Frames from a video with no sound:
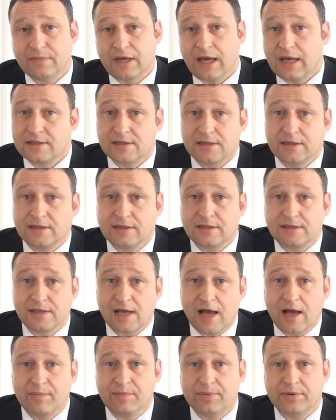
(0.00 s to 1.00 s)
As an
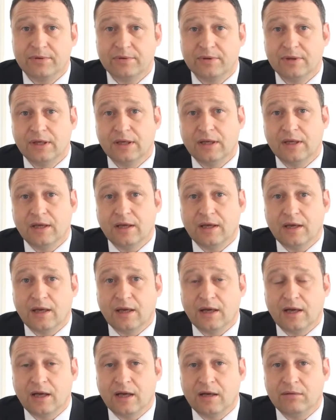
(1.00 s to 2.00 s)
example,
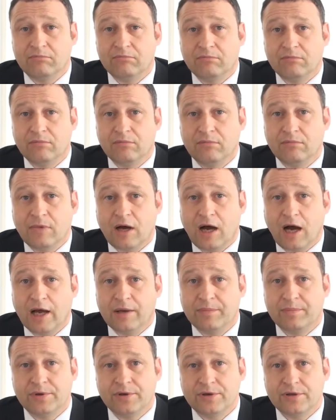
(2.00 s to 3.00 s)

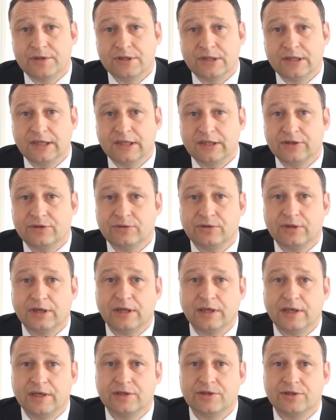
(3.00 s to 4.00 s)
I personally took
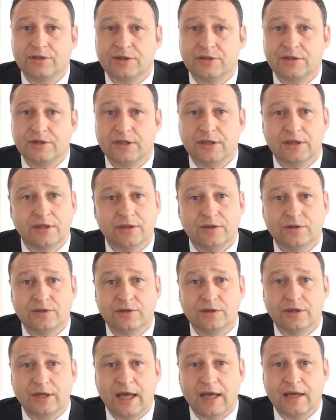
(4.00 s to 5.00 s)
an interest in
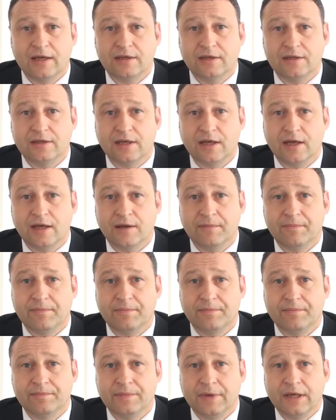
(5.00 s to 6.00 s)

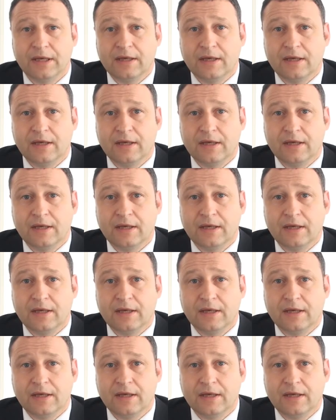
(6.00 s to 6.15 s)
and